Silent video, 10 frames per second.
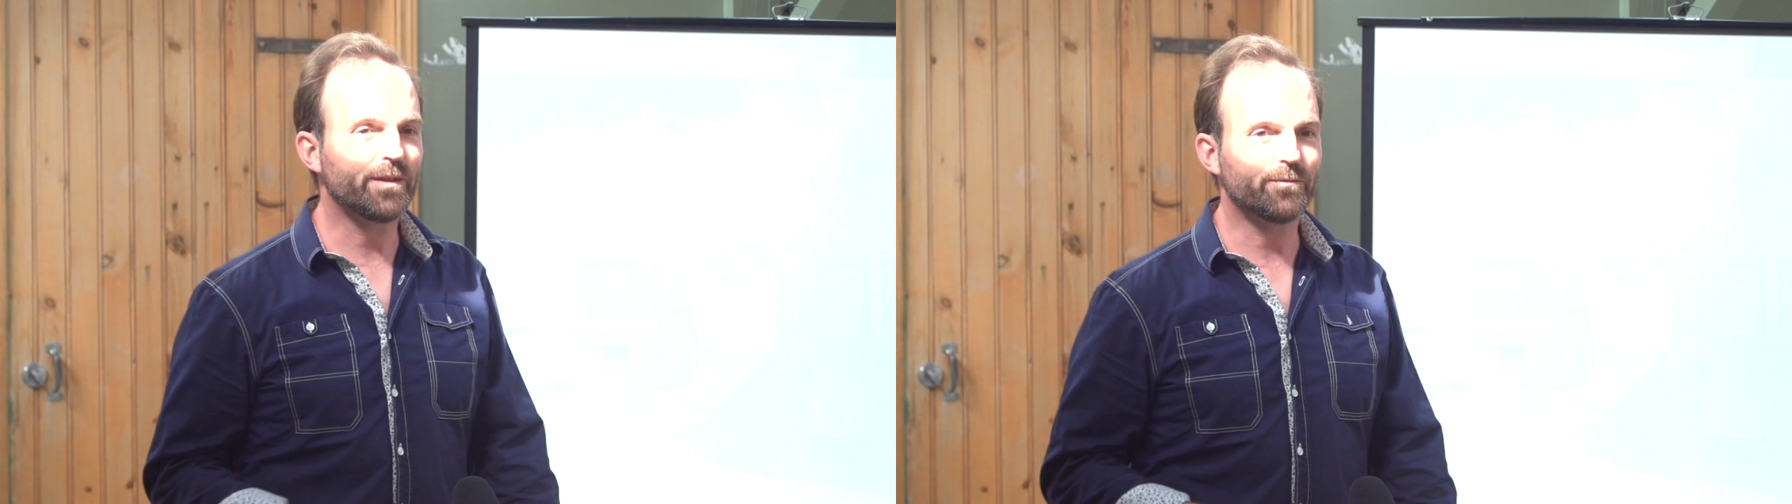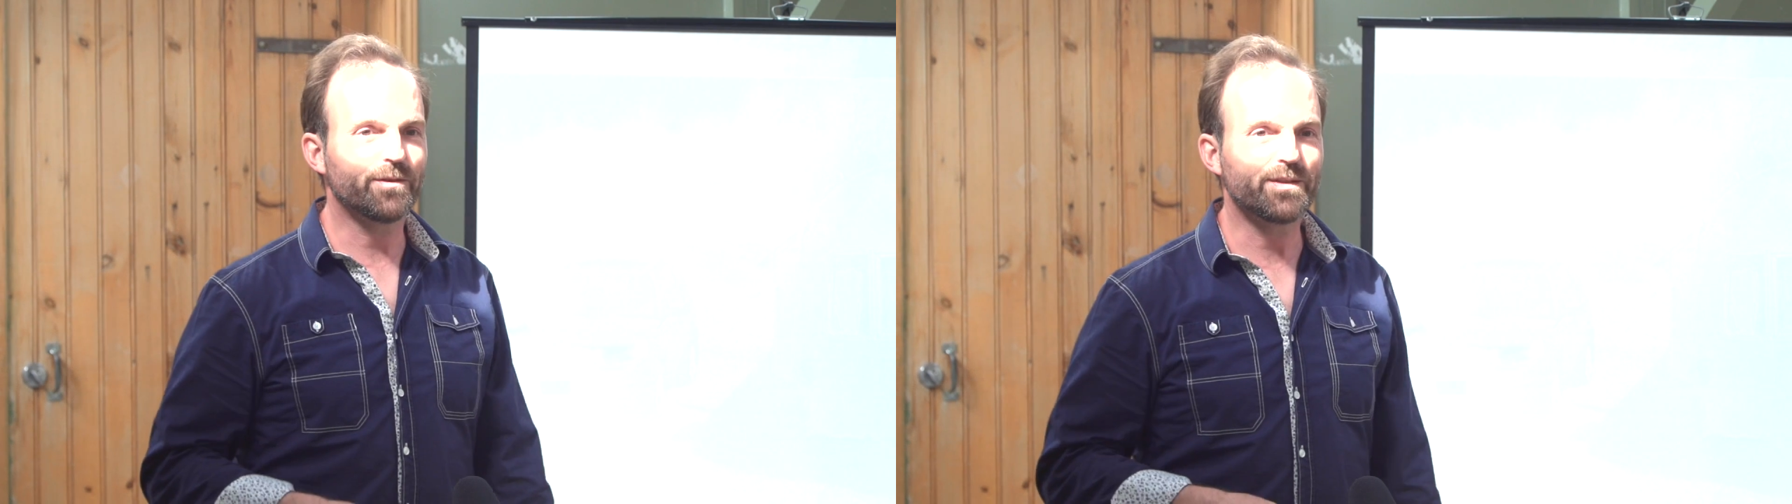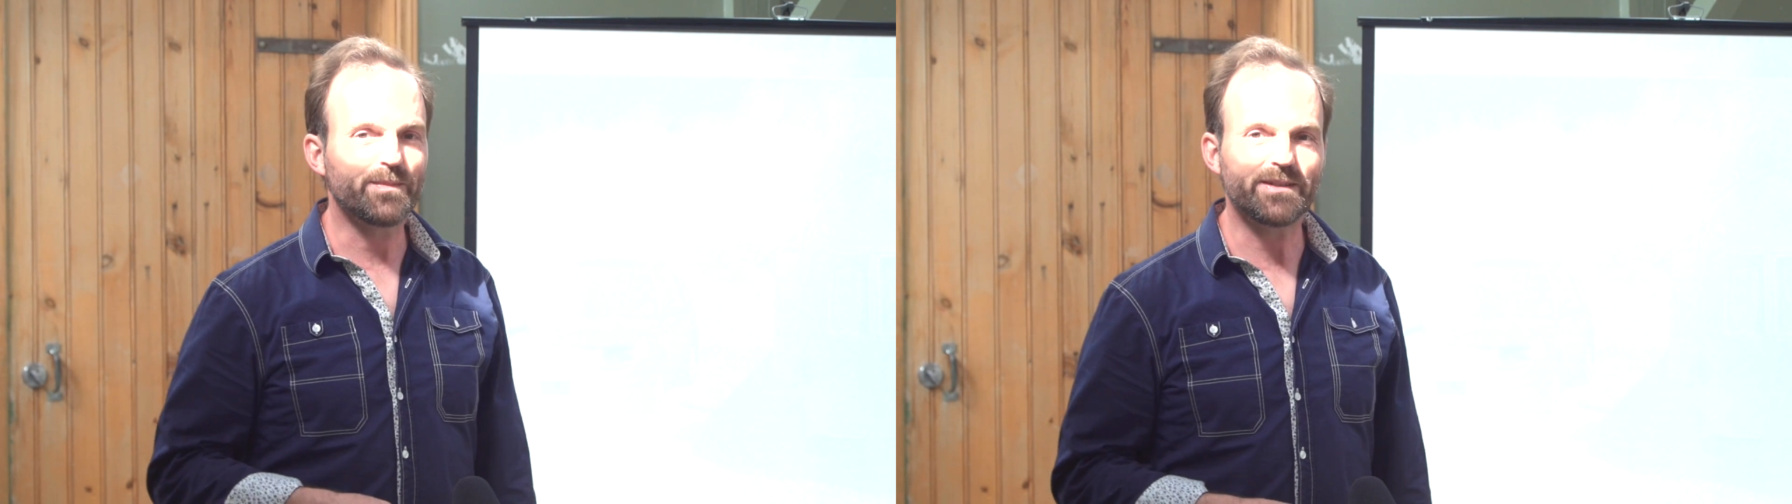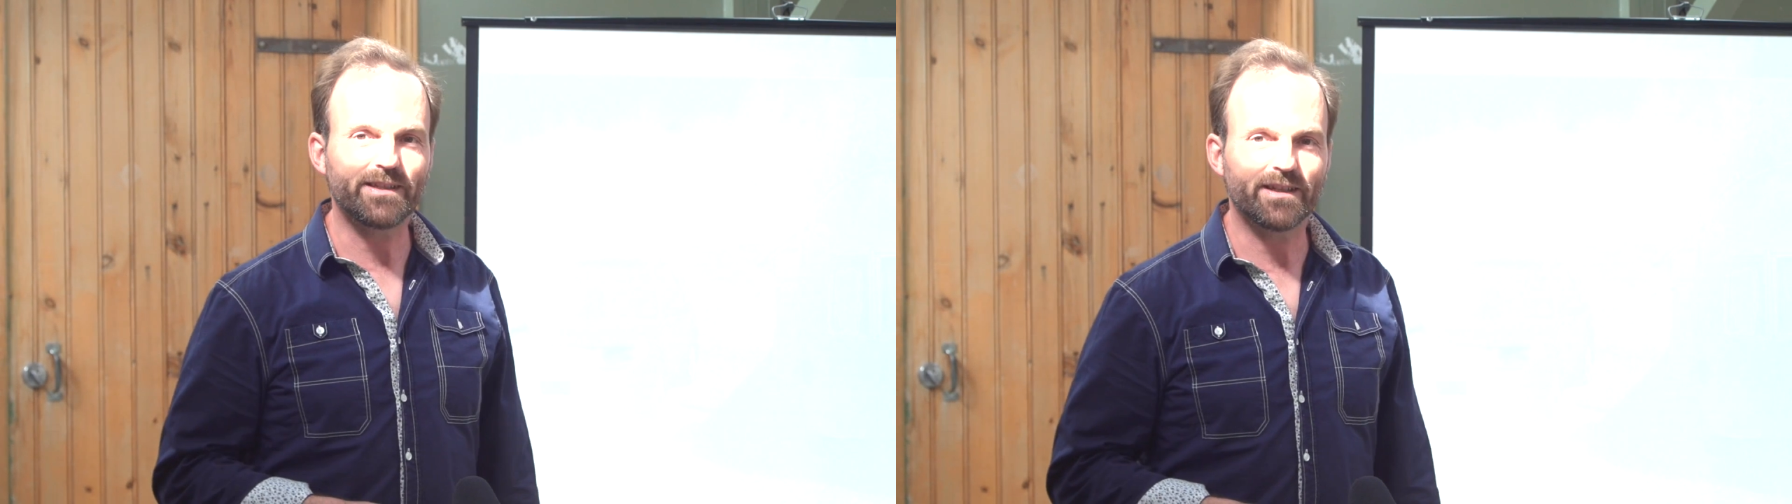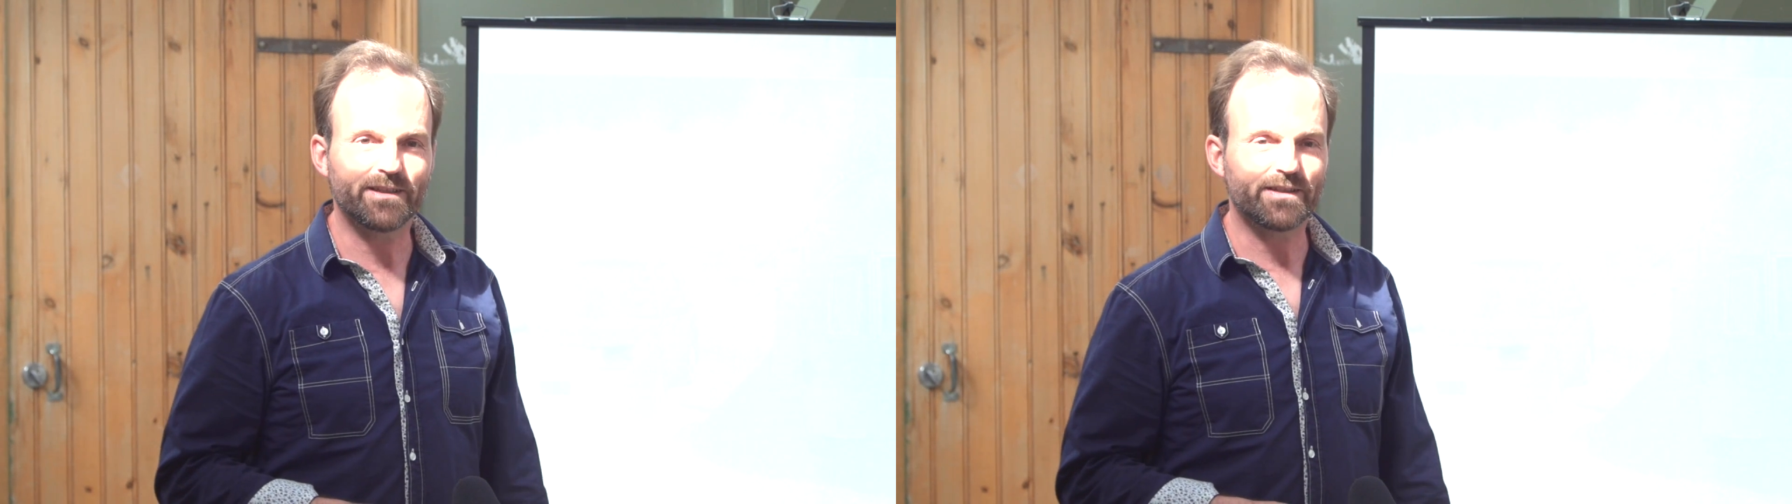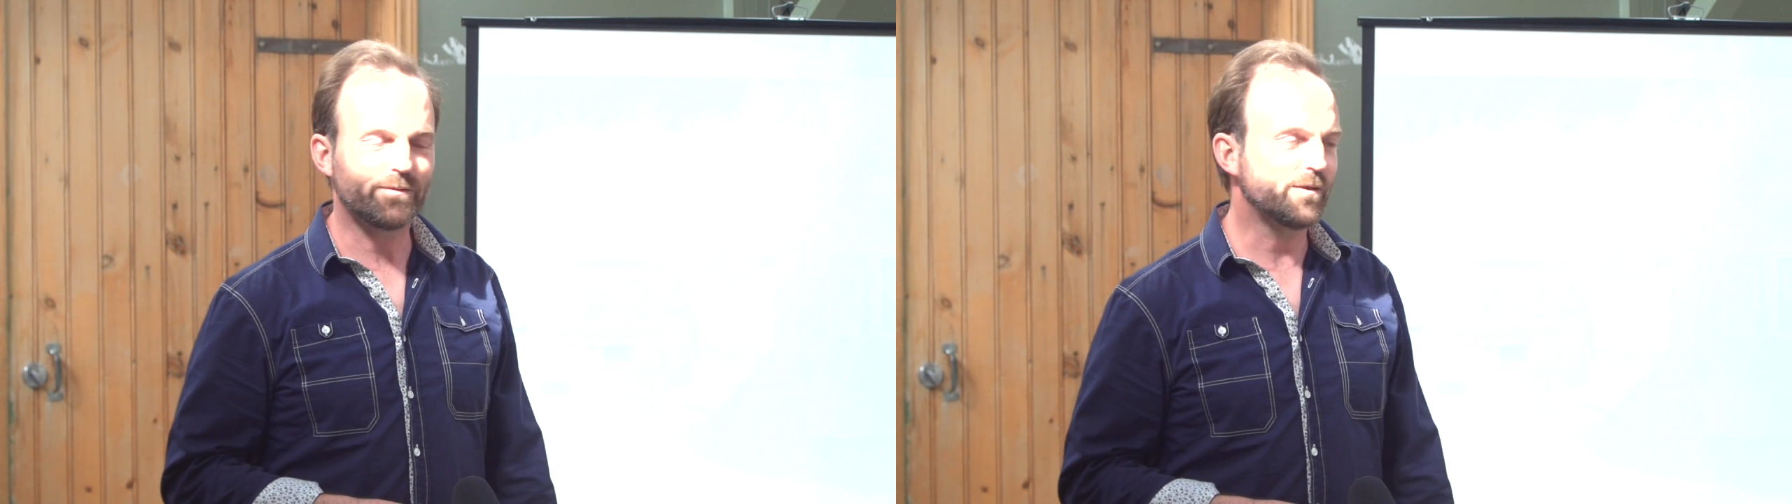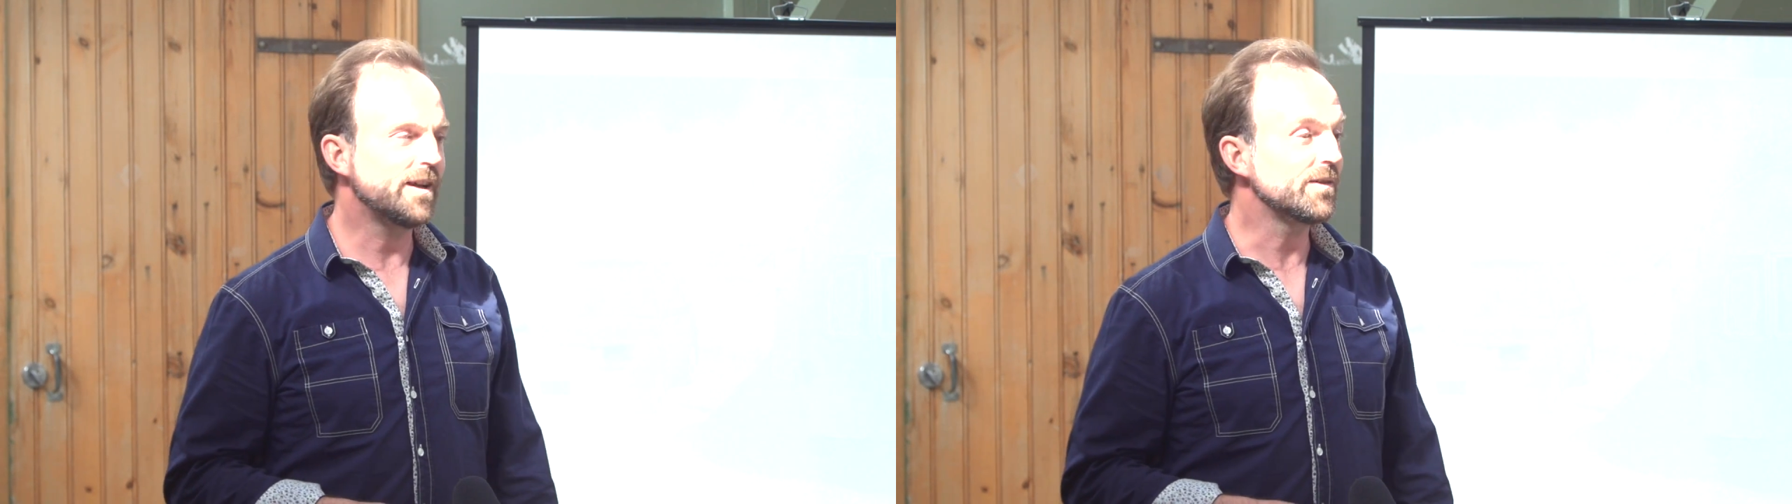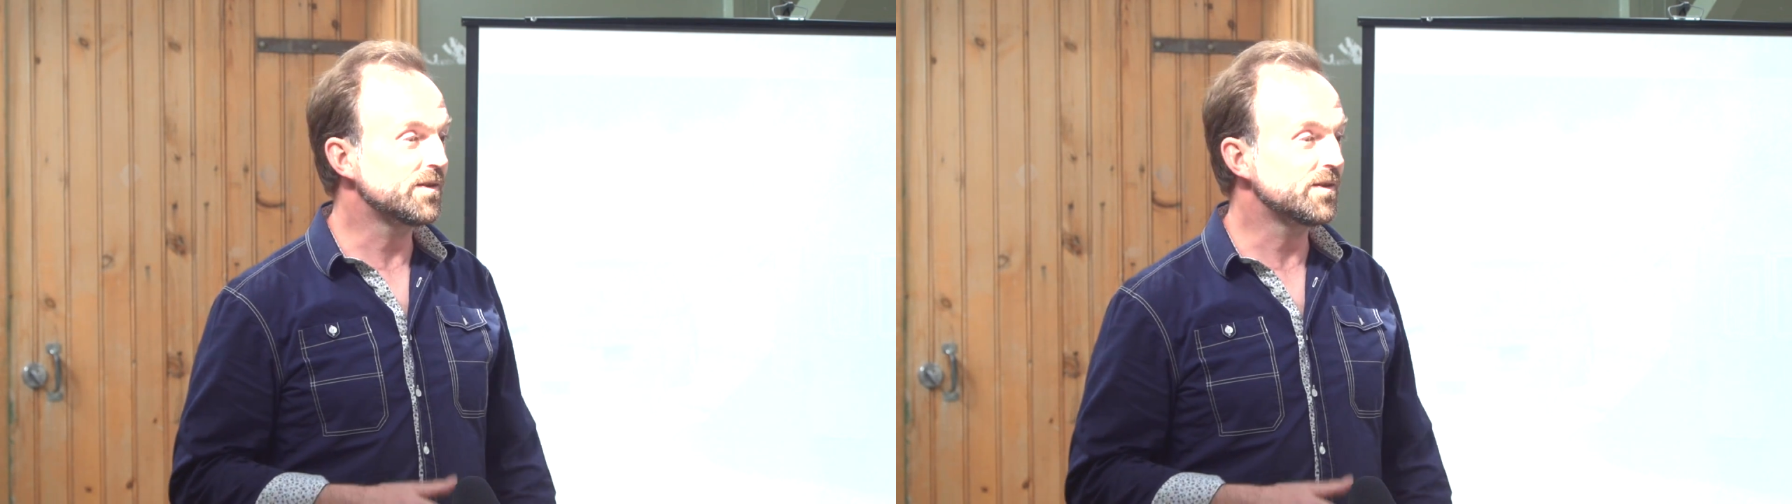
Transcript: They weren't as busy then as they were now.